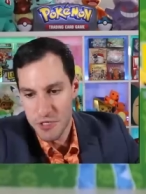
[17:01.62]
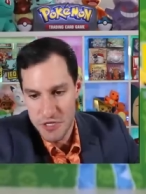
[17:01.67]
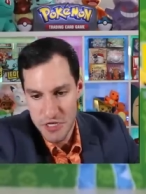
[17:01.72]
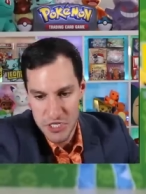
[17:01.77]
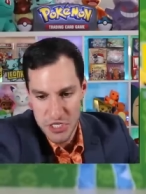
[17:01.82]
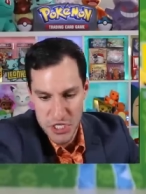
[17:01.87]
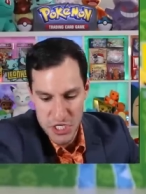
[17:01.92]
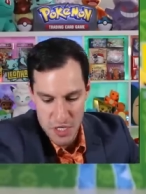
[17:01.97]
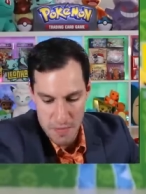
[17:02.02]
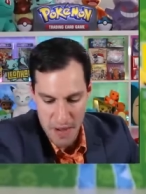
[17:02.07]
put
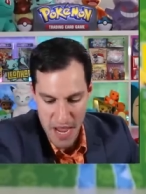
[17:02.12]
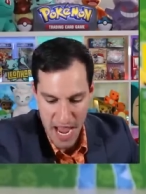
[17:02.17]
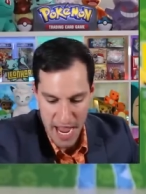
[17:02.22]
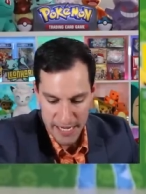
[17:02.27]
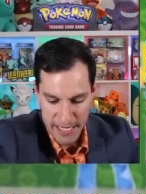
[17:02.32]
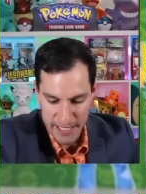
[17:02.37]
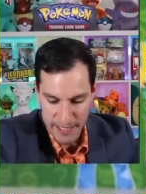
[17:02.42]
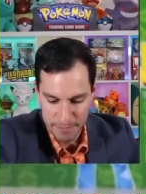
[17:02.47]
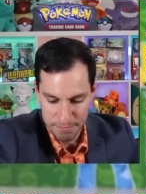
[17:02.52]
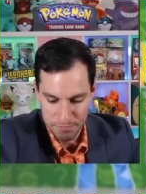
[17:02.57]
this in the
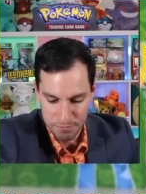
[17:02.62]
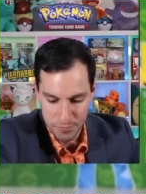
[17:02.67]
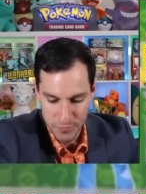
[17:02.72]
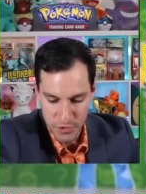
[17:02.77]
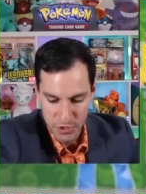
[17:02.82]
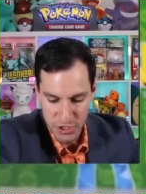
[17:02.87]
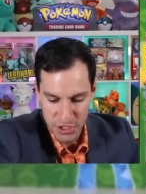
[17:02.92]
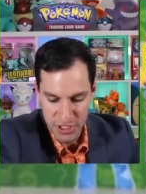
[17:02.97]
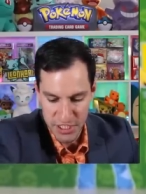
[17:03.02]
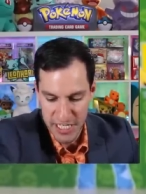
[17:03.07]
back
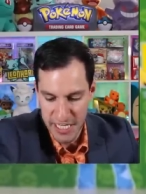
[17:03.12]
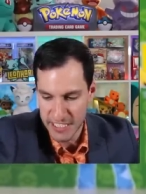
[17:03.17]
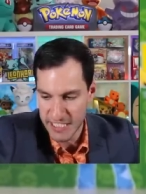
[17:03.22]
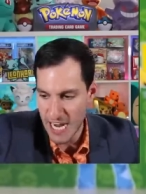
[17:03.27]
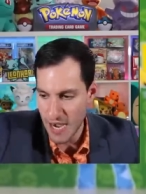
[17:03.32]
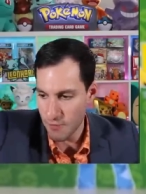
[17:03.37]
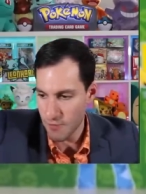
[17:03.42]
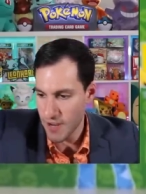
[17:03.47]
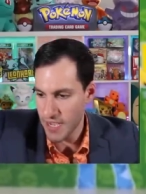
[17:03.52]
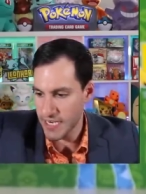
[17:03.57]
just to get
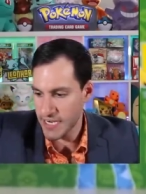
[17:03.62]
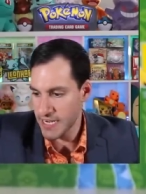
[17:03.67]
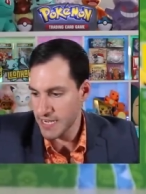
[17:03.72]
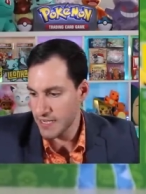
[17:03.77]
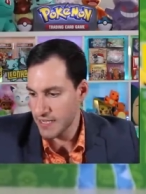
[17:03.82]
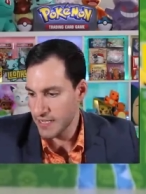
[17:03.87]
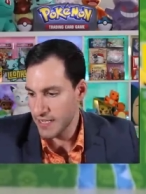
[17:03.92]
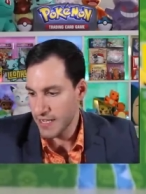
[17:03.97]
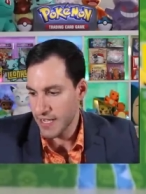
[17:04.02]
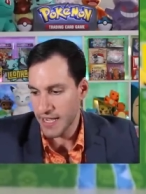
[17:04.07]
that
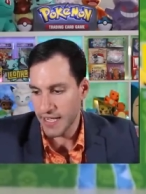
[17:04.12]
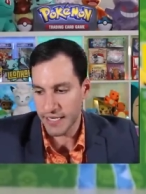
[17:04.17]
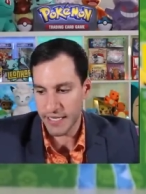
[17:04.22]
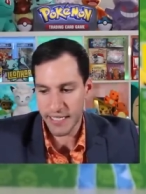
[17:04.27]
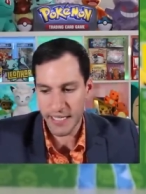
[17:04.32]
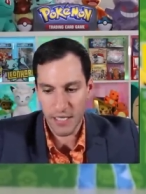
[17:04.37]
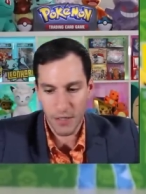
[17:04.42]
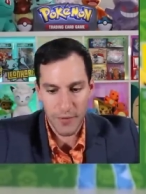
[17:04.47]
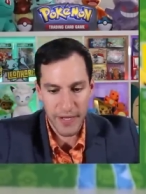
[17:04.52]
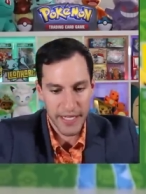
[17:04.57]
ready. And
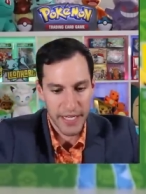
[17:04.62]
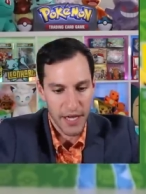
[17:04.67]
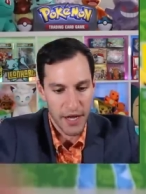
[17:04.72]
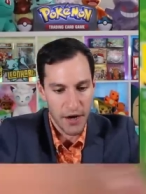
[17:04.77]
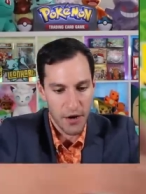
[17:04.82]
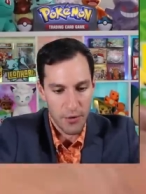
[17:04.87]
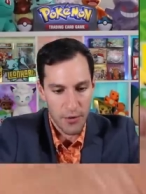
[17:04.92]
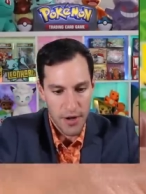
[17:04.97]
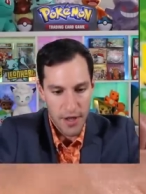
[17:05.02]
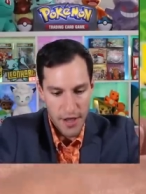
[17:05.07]
here we
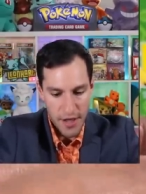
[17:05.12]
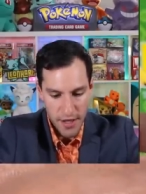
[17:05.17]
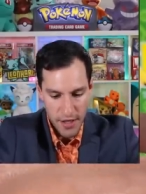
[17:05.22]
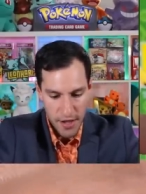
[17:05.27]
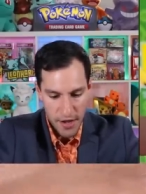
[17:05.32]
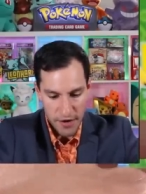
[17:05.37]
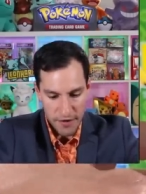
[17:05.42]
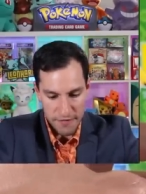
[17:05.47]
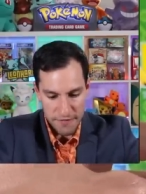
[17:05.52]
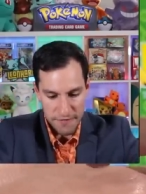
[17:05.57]
go,
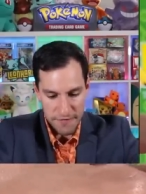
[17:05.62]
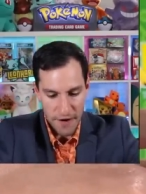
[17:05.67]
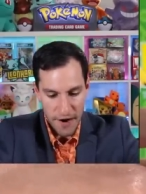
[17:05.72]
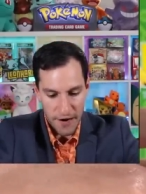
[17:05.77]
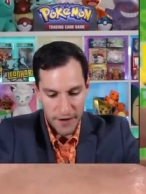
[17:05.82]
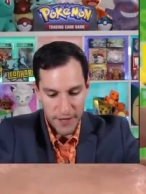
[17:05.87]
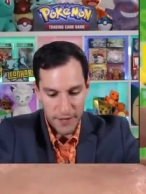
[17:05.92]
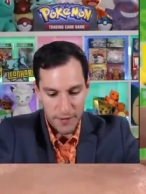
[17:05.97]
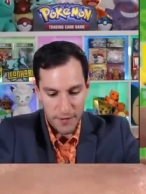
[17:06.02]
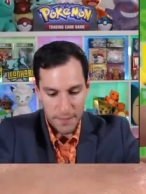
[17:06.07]
our
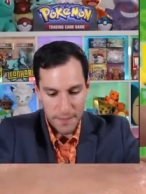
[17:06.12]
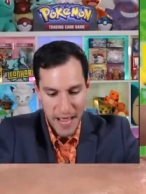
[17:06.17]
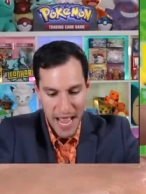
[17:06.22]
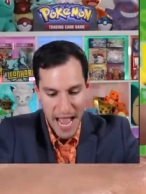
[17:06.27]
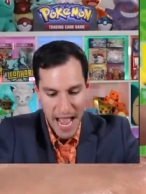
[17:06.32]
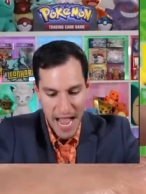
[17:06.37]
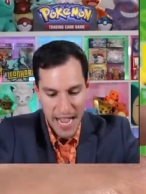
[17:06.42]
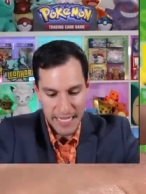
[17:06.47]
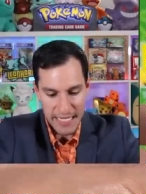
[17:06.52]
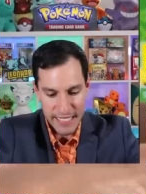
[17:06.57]
Farnell
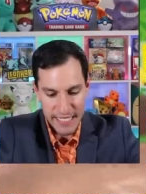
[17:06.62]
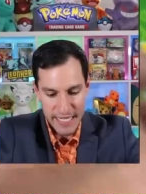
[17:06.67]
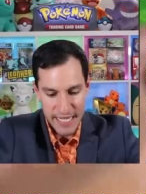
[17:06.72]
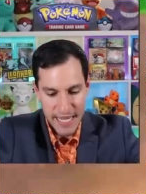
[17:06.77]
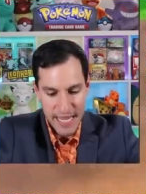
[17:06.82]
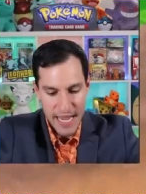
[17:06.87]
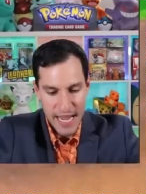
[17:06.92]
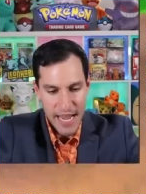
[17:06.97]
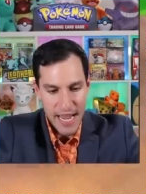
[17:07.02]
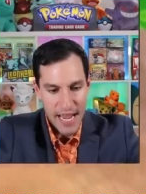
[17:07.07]
pack,
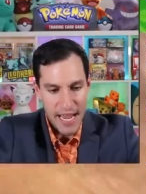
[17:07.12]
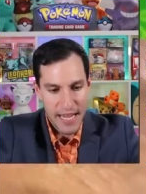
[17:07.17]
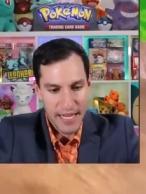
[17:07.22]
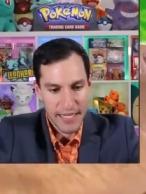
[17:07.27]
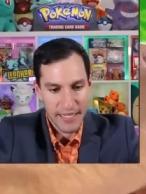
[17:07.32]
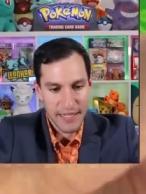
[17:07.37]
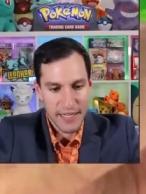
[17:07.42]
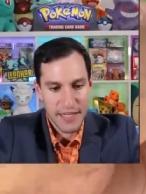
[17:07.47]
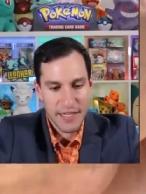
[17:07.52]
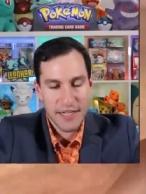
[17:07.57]

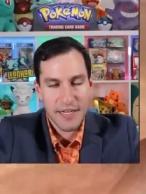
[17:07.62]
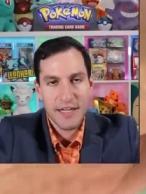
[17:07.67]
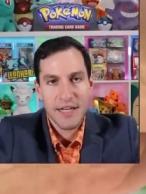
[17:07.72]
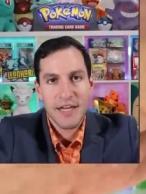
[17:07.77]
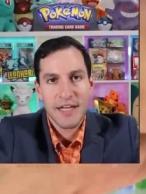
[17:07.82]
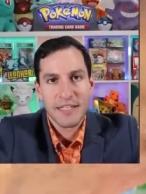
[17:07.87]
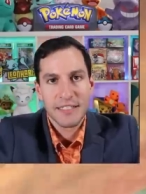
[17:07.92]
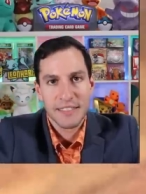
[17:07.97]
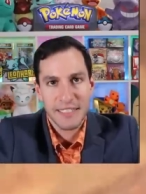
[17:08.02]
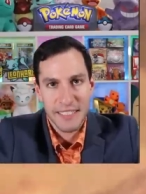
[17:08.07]
a
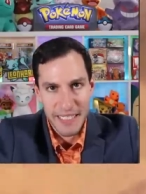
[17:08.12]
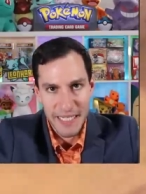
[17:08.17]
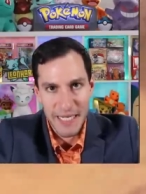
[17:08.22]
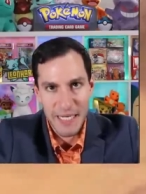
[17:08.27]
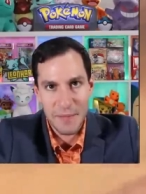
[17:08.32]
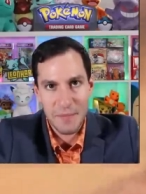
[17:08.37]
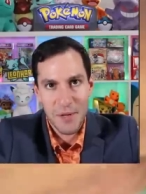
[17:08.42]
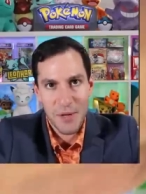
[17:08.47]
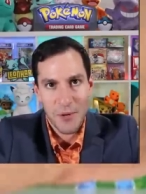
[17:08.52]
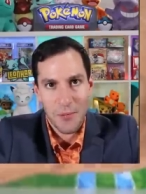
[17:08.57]

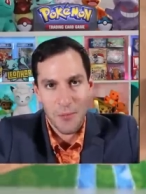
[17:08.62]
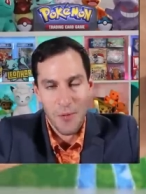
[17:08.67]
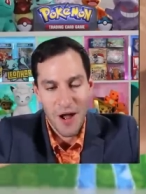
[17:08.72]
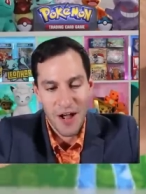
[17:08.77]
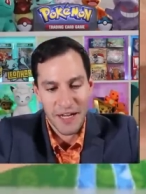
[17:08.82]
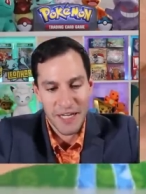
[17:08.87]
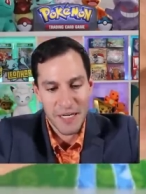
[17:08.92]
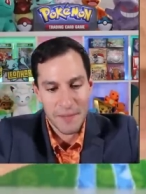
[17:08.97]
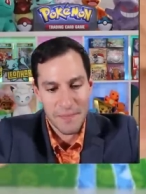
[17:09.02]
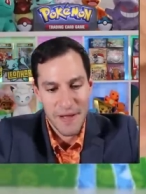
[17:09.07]
Team
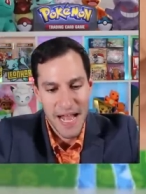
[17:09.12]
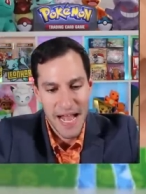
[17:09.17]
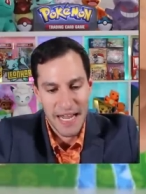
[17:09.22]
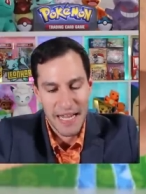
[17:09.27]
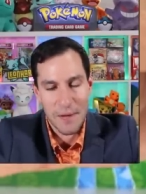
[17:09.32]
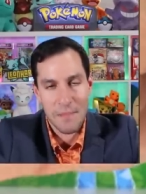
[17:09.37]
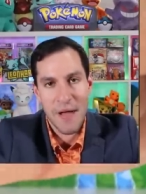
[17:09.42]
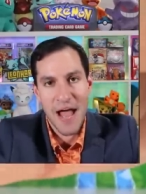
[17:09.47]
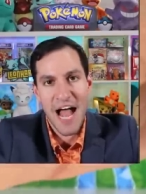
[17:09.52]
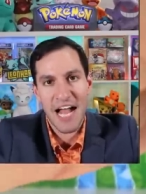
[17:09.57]
Rocket
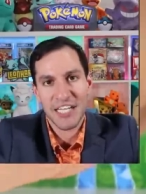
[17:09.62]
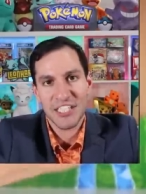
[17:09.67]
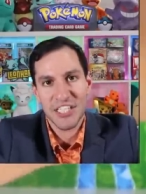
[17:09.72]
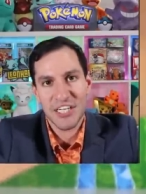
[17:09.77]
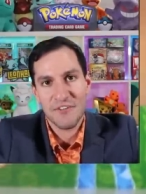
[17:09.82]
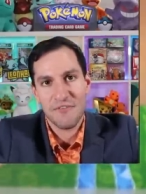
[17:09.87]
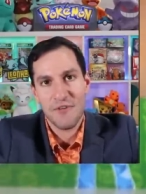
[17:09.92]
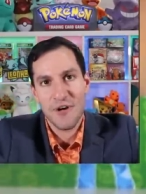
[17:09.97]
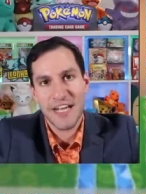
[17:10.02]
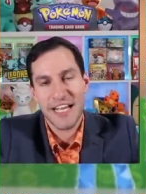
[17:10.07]
pack.
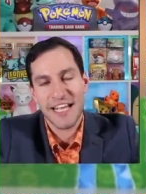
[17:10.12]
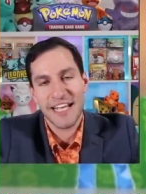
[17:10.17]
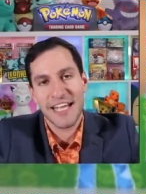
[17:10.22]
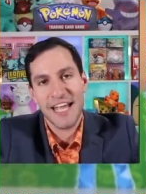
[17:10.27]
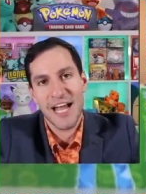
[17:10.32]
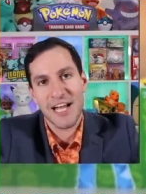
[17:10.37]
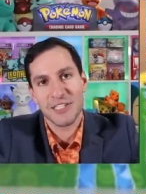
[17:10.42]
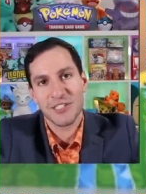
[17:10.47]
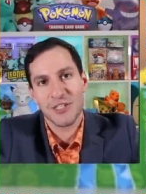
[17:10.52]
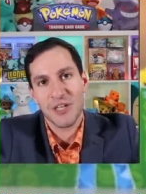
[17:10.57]
Imagine if we can
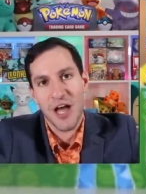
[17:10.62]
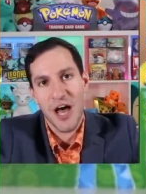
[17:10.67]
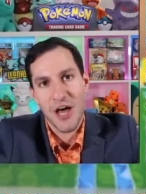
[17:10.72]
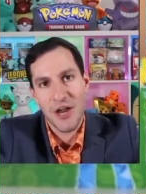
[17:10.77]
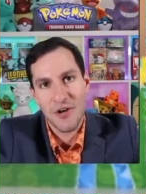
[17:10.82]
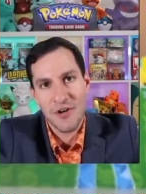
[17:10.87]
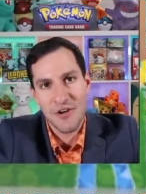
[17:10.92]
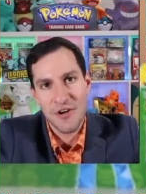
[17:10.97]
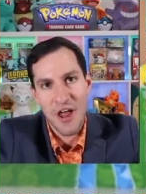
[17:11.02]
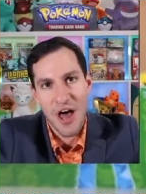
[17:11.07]
get
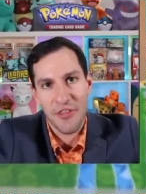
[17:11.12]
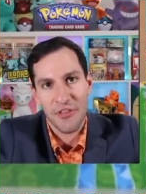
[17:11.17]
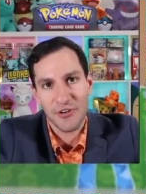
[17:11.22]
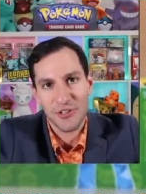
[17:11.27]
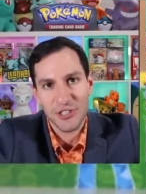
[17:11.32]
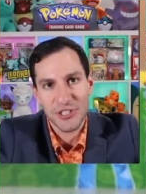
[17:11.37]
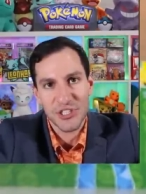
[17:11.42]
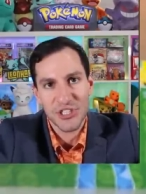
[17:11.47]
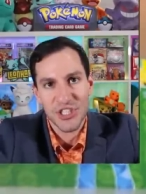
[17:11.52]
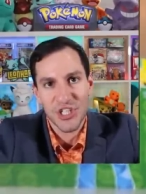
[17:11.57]

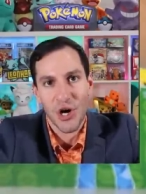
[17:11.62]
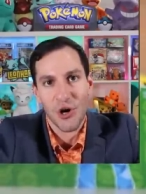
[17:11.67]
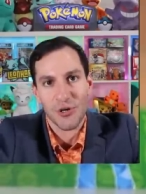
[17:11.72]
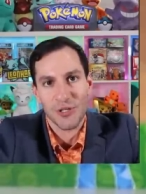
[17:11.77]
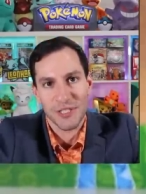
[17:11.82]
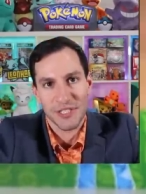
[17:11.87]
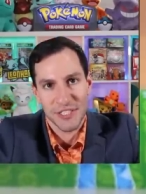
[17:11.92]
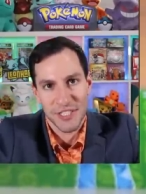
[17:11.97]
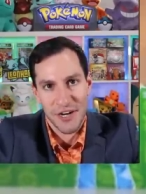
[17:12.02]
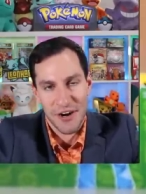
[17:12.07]
another
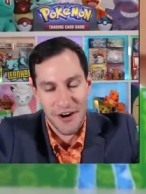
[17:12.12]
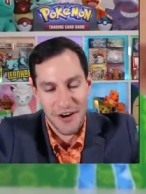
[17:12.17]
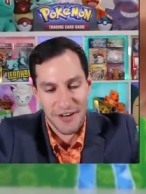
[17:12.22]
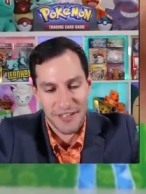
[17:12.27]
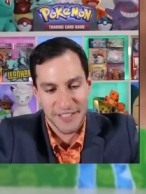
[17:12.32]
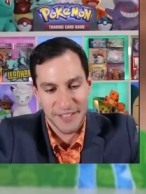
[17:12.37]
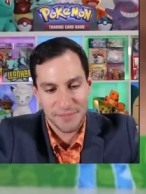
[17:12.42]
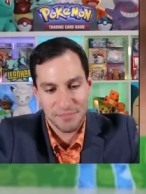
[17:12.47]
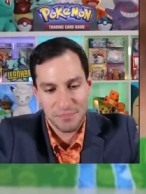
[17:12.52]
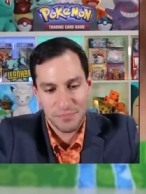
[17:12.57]

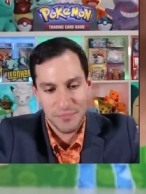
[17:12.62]
Charizard.